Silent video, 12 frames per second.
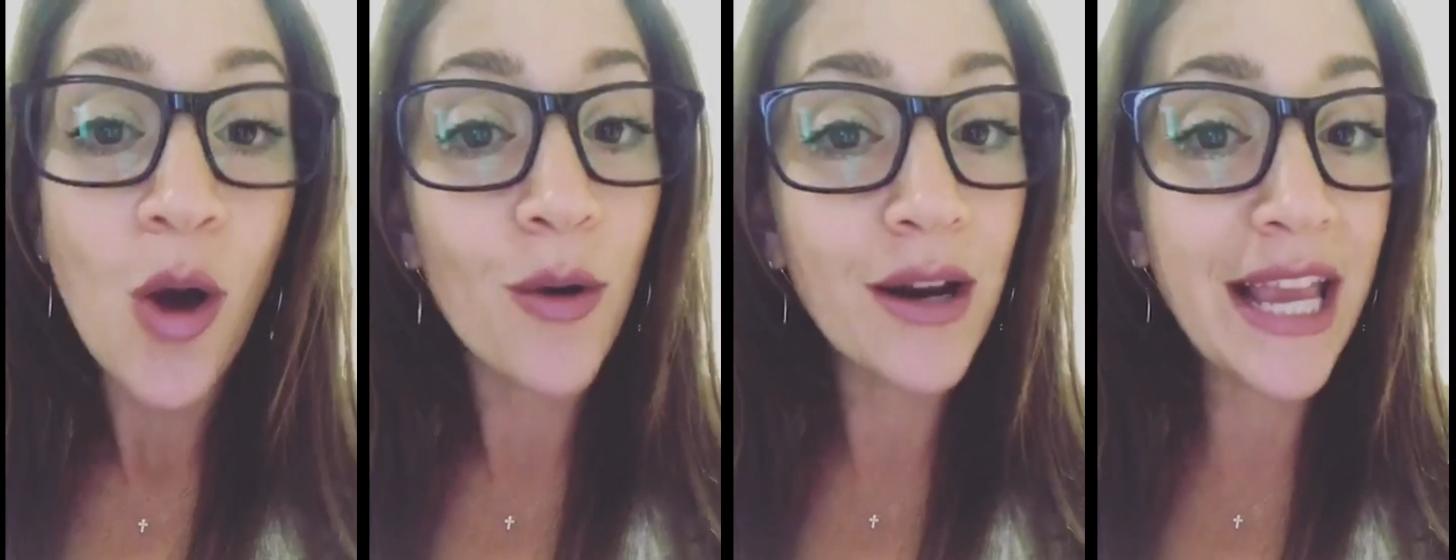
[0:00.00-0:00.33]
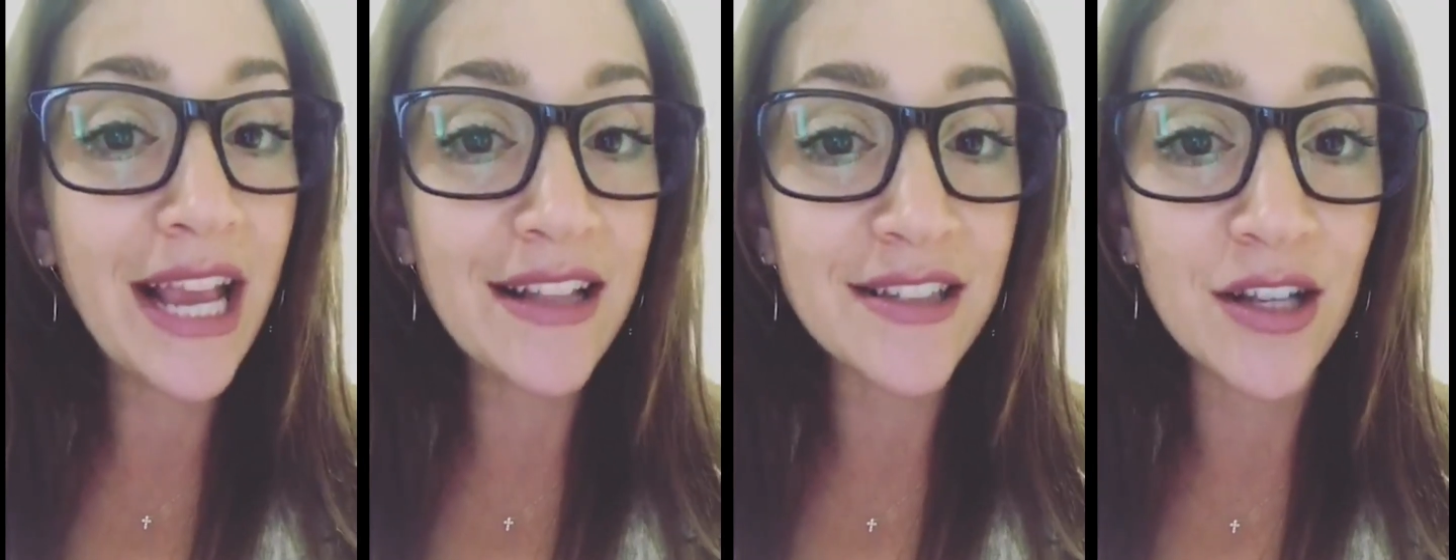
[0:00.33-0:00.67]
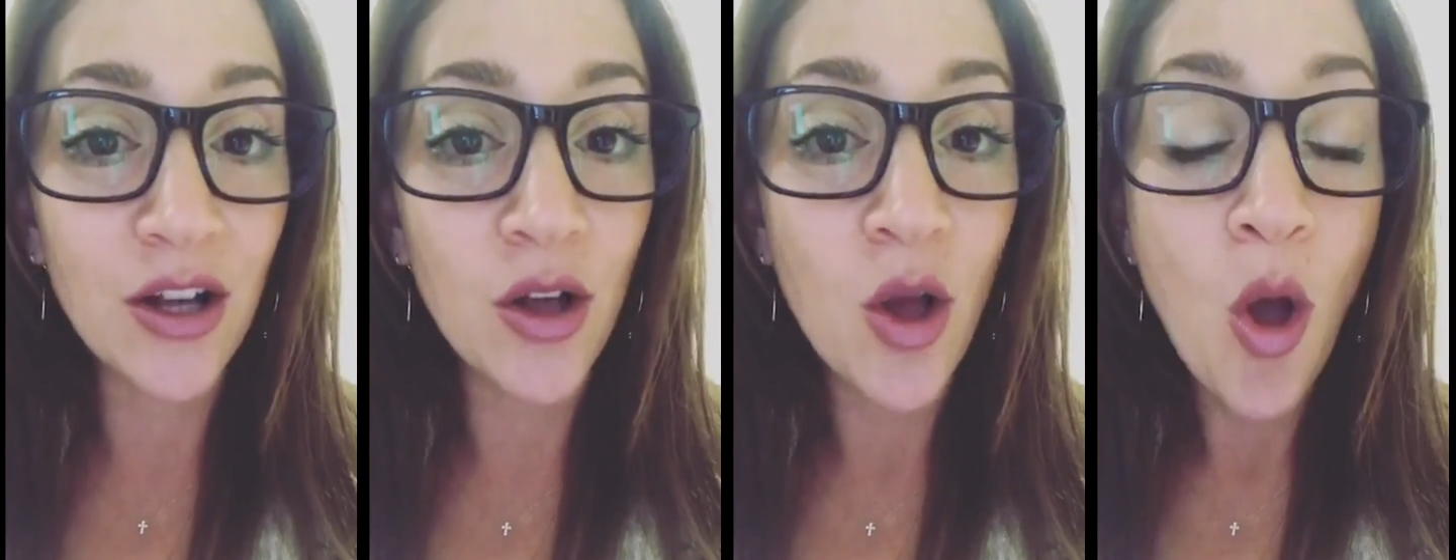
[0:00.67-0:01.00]
or
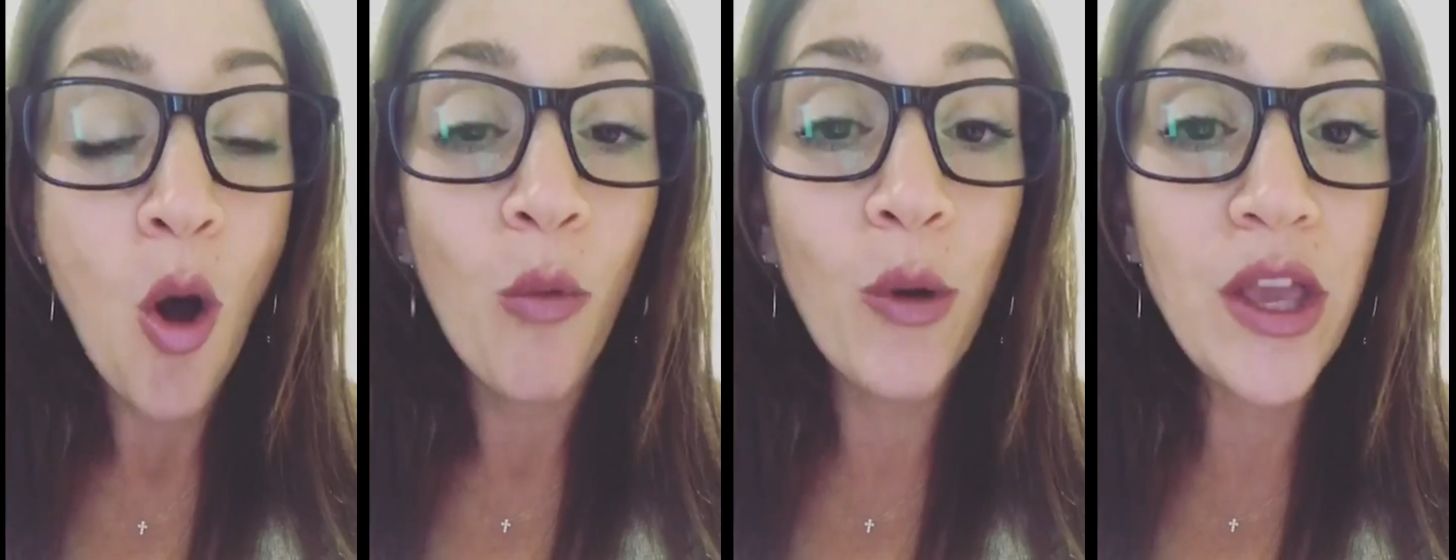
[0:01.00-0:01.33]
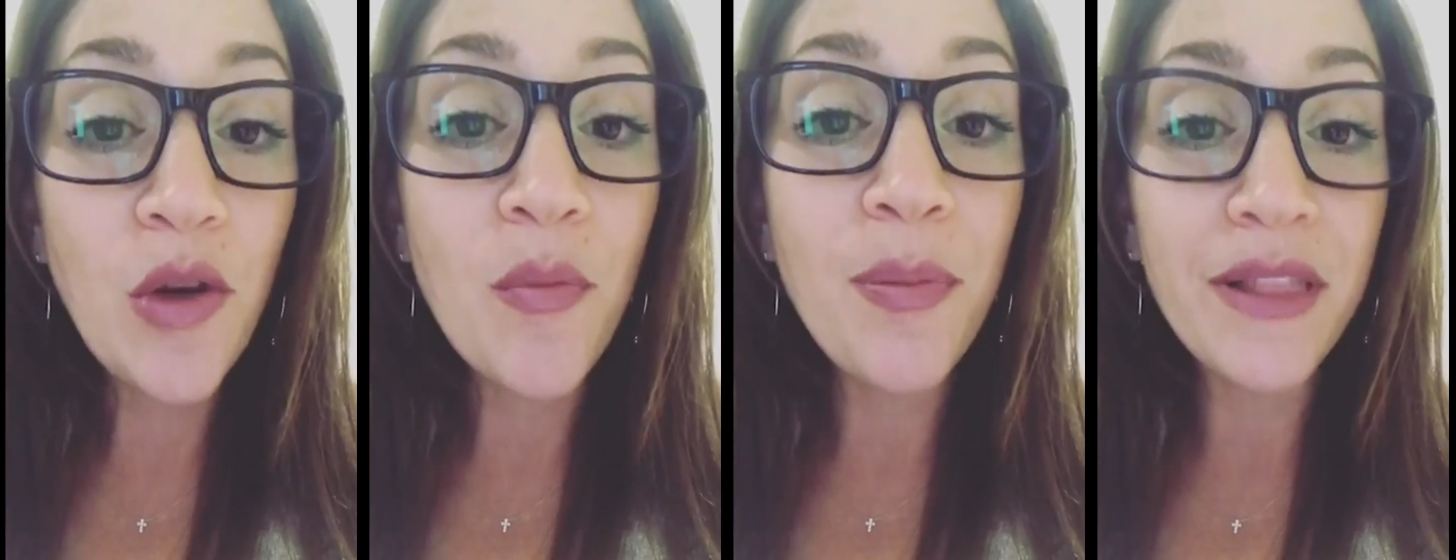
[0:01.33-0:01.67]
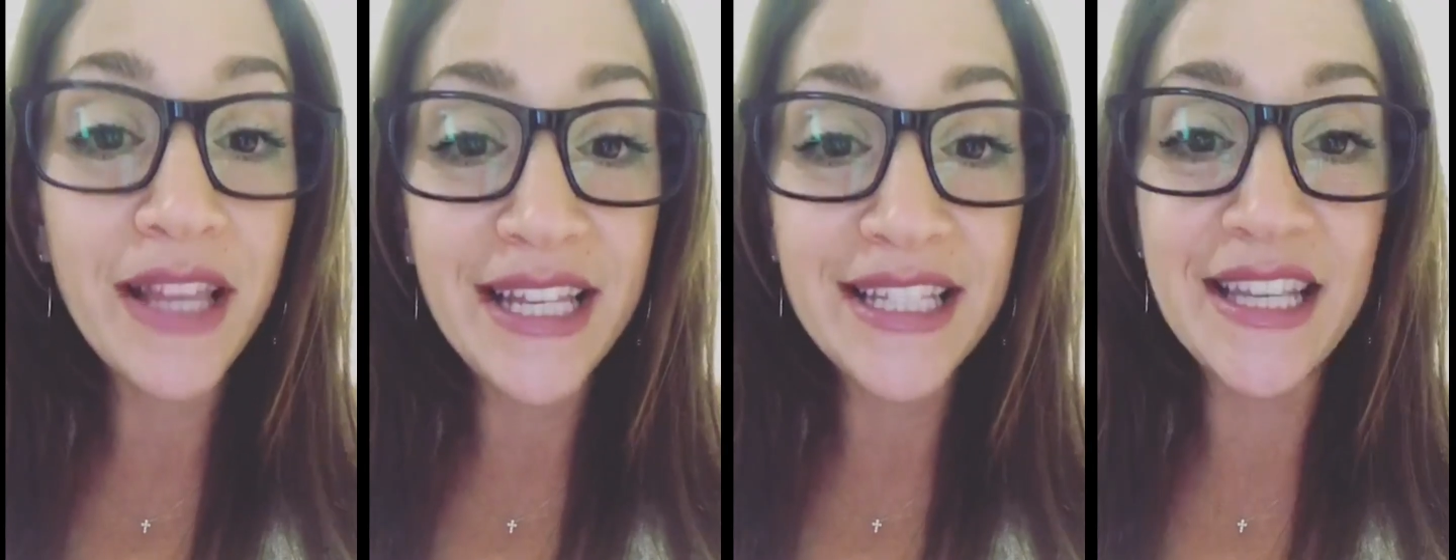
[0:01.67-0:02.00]
cancel, will you
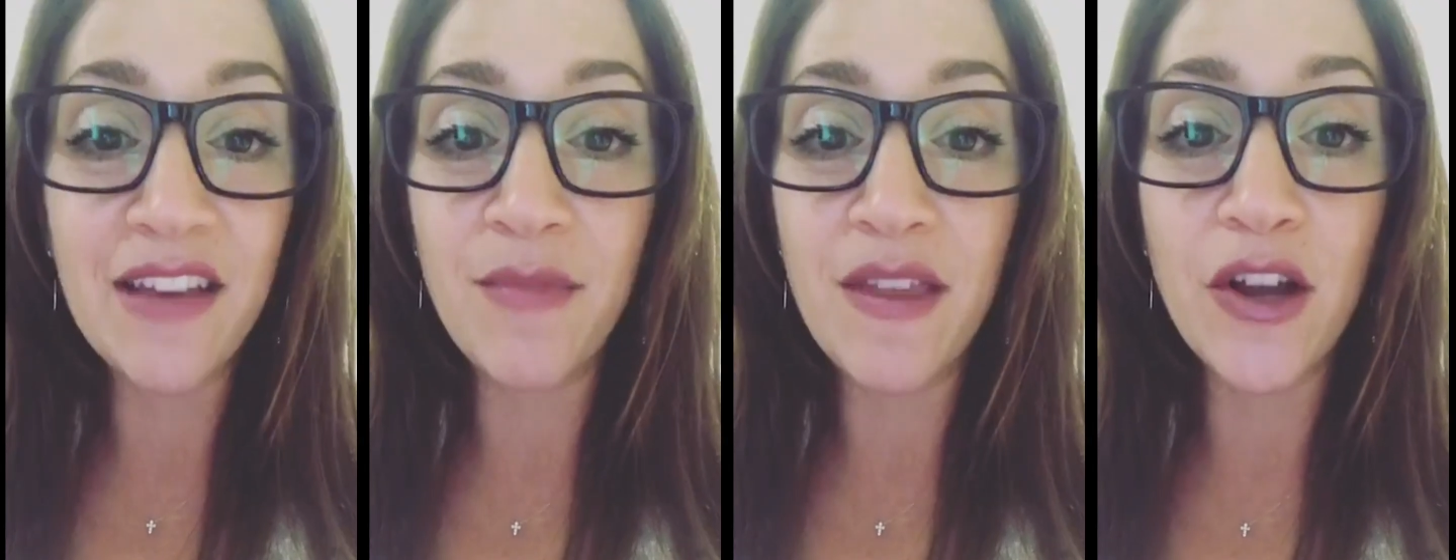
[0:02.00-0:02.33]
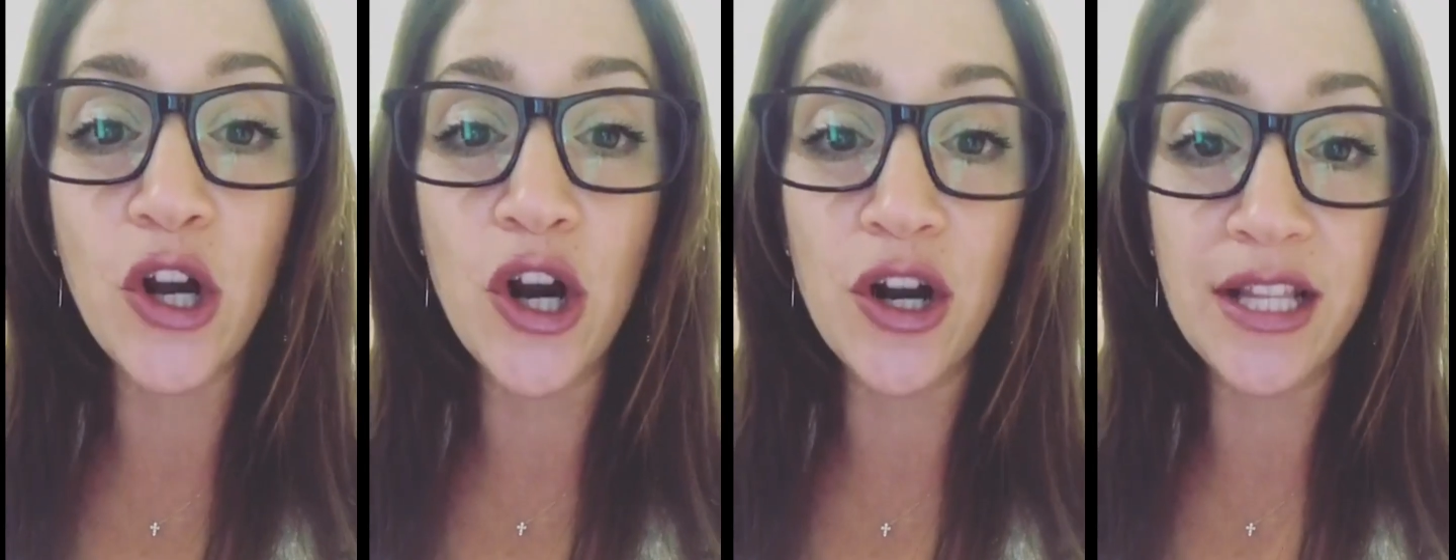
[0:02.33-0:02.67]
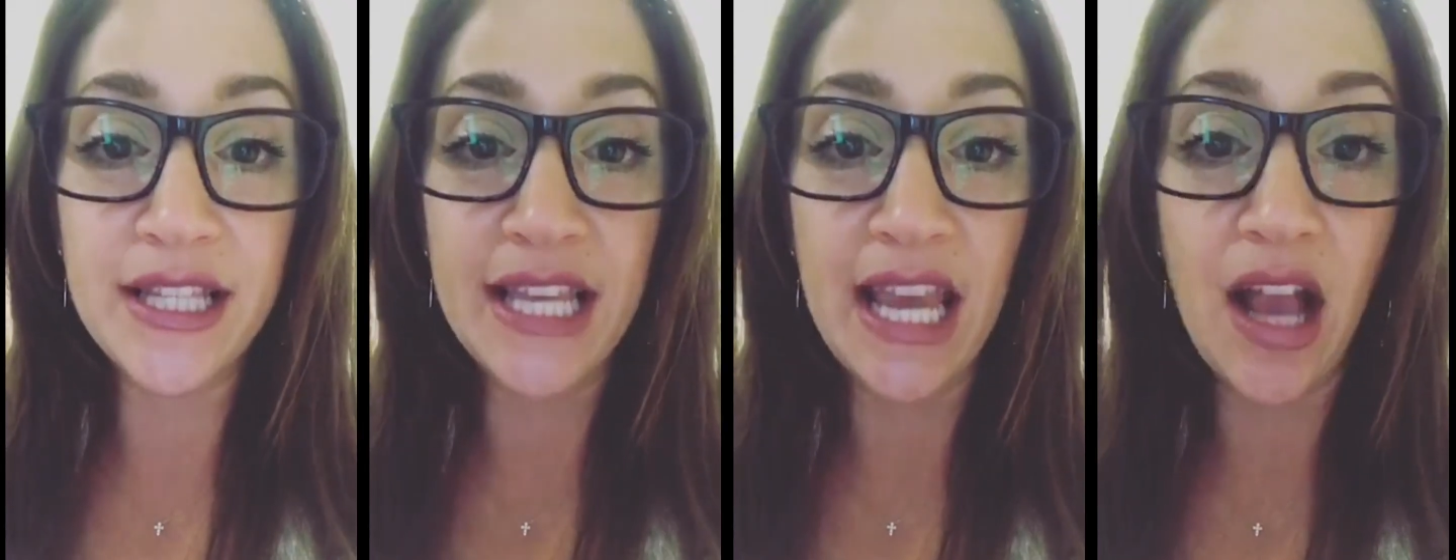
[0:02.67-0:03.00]
please give me the
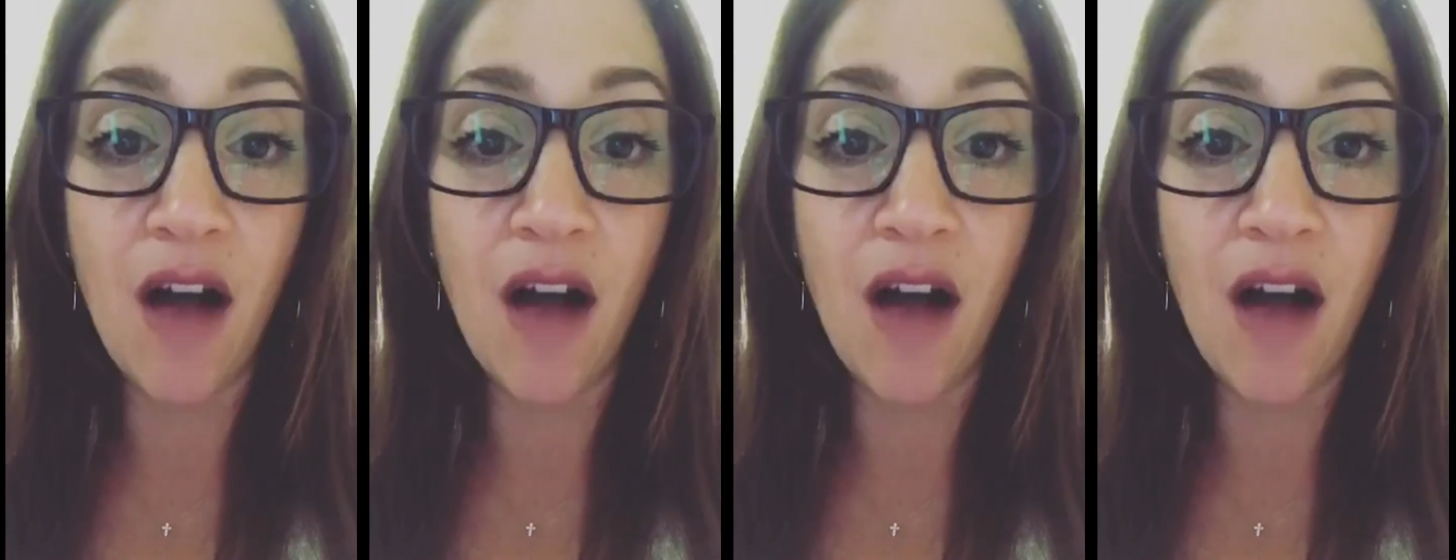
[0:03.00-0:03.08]
courtesy